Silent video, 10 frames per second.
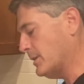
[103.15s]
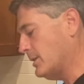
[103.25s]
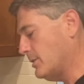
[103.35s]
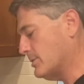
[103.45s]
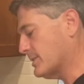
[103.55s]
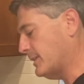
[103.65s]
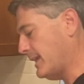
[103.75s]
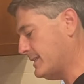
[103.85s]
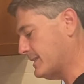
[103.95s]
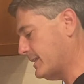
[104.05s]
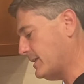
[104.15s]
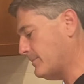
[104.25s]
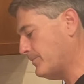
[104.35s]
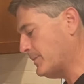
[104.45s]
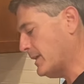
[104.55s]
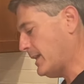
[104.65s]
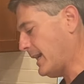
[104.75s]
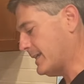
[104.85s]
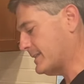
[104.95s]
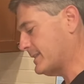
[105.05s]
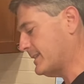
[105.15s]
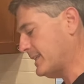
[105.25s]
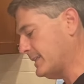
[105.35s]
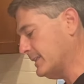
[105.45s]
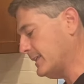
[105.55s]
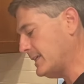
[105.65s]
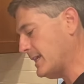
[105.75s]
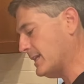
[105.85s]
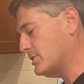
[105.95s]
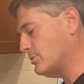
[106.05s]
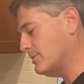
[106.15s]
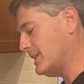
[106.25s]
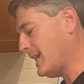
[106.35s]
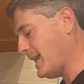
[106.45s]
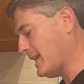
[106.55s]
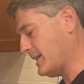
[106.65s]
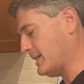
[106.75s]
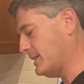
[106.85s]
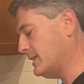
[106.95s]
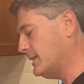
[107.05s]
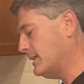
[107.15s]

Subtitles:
you slice them as thinly as you can.